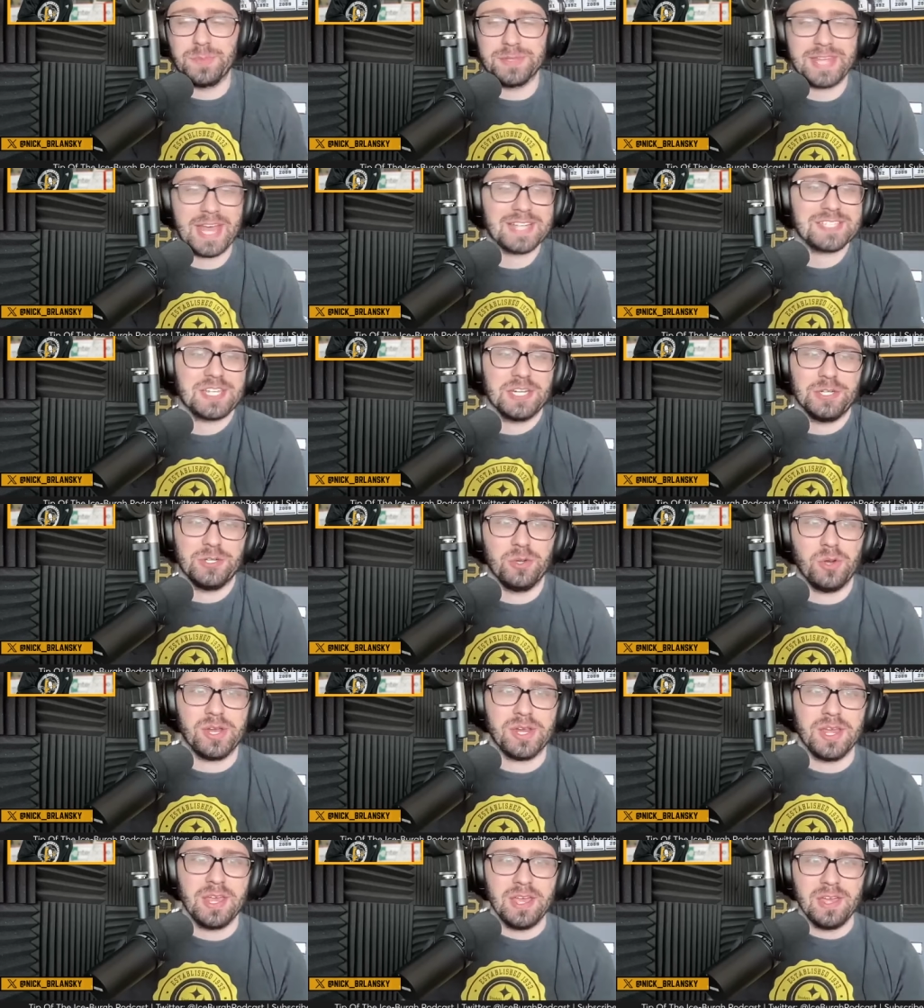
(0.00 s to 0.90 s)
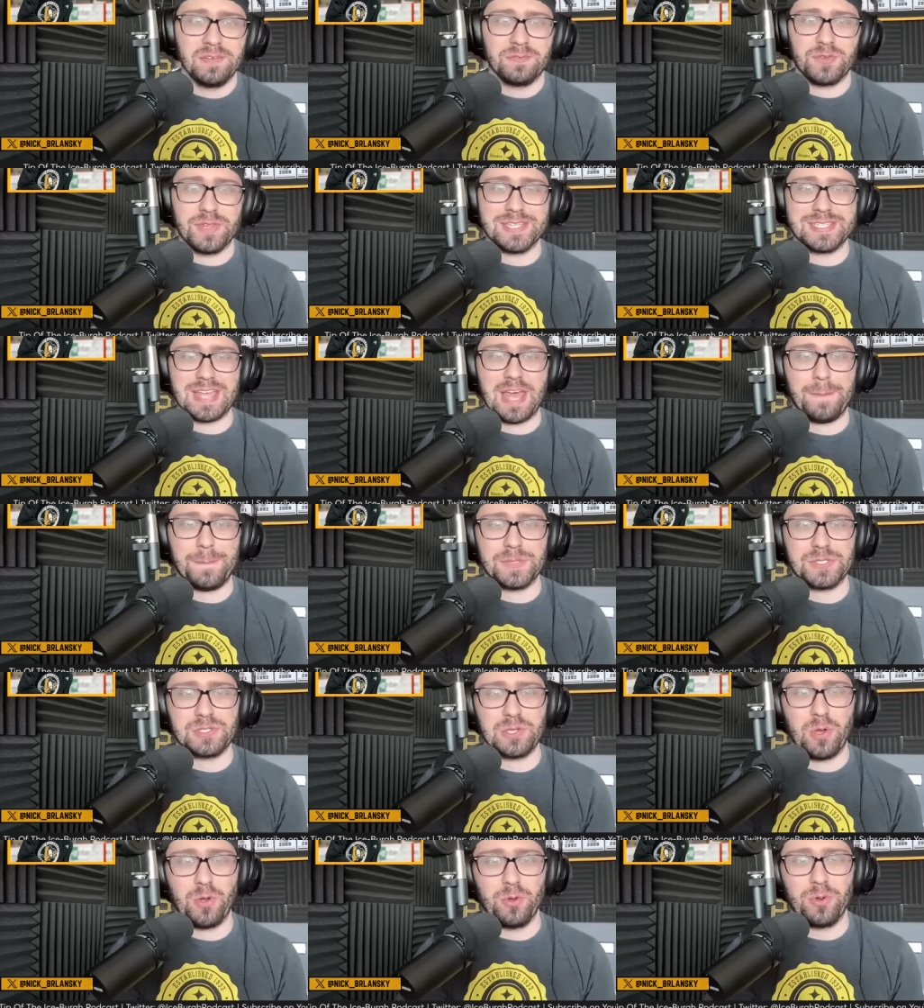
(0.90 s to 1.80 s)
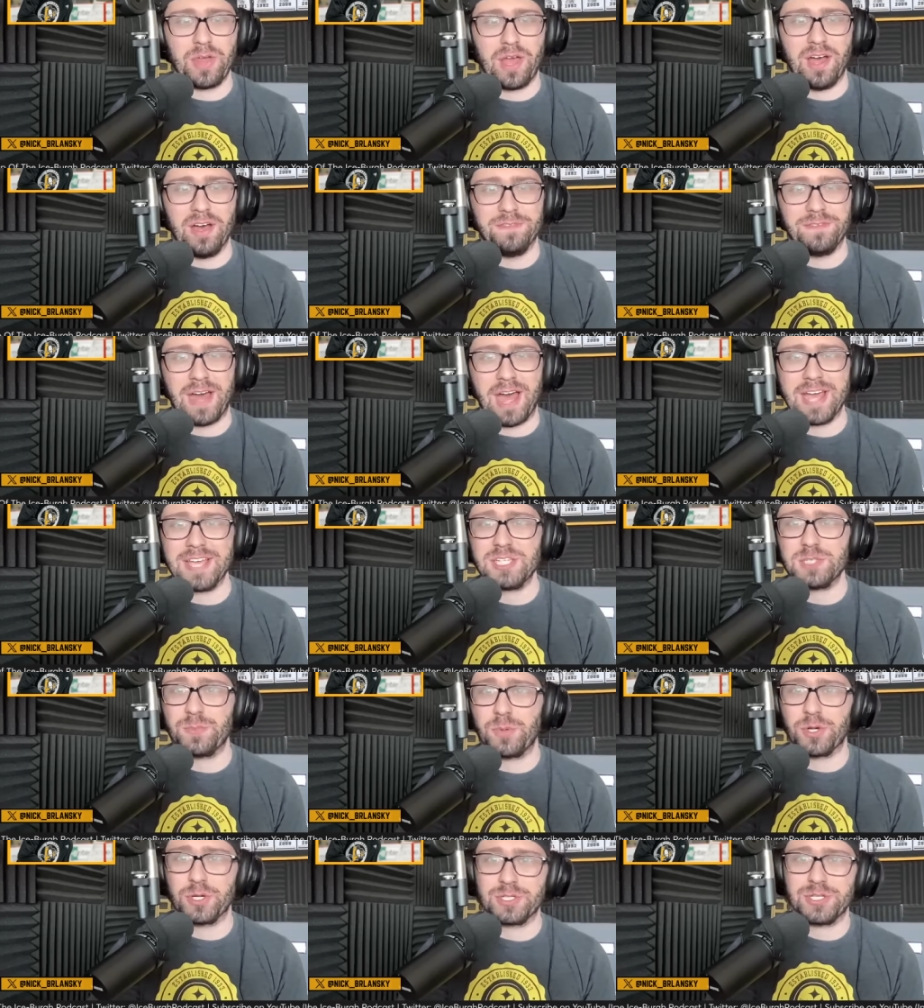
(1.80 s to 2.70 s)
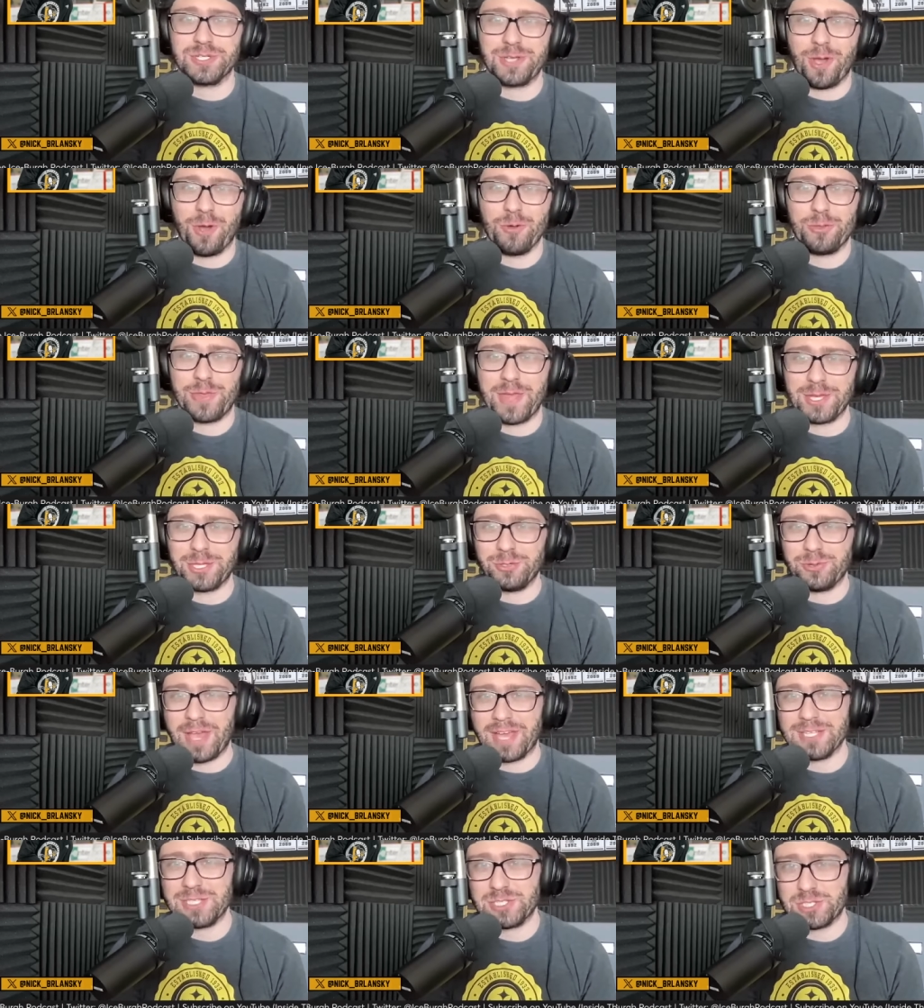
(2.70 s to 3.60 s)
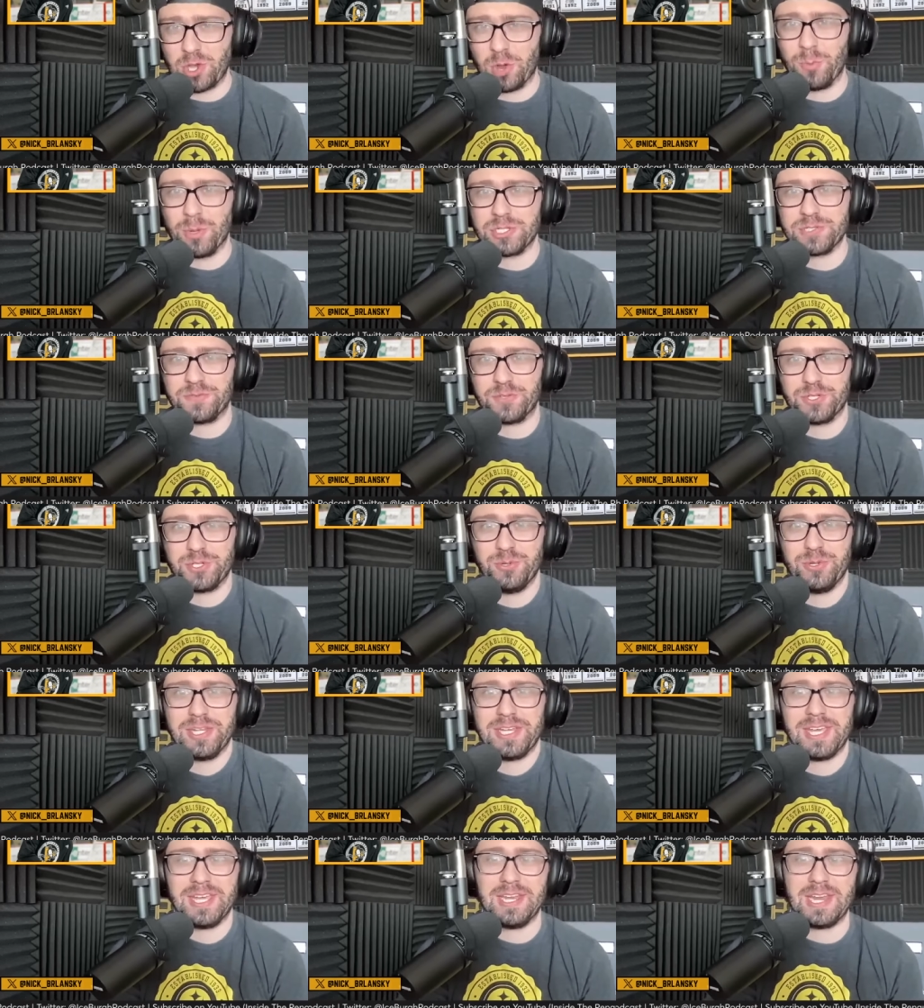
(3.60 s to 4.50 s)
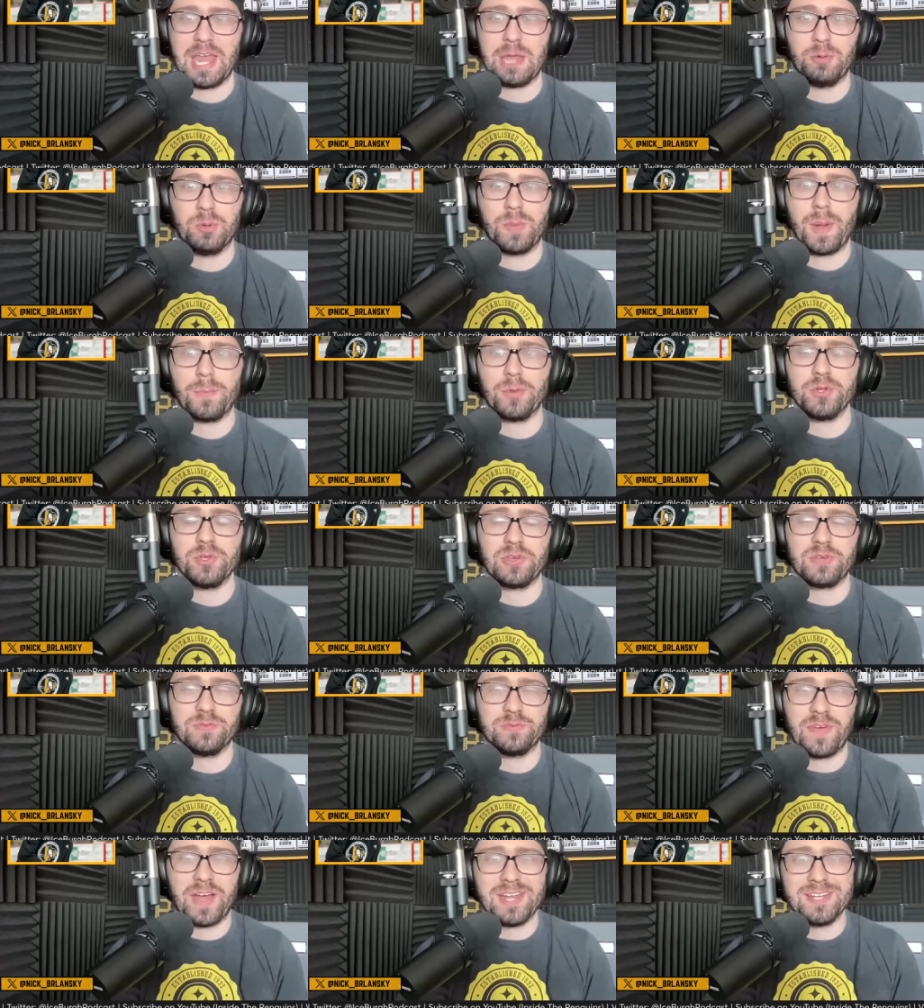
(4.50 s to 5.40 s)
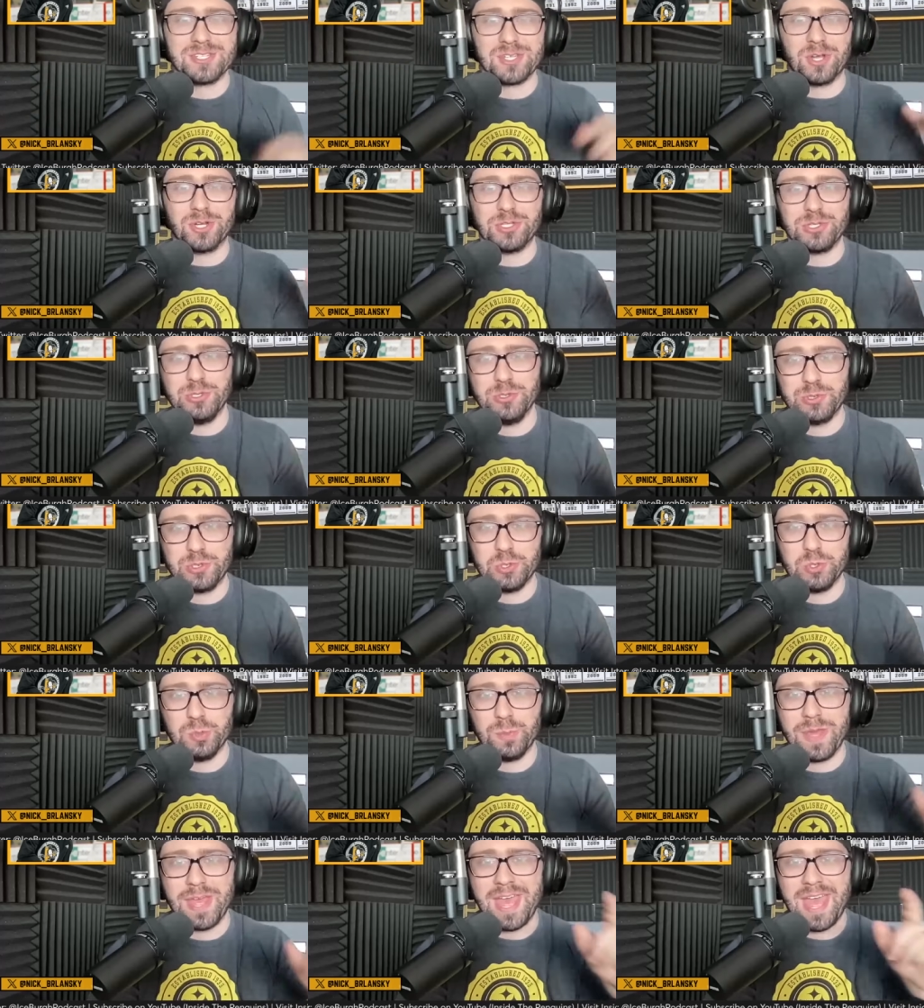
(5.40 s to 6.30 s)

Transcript: But that's going to do it for this episode of Ice-Burgh to Go. Thank you guys so much for tuning in. And remember, you can find us on YouTube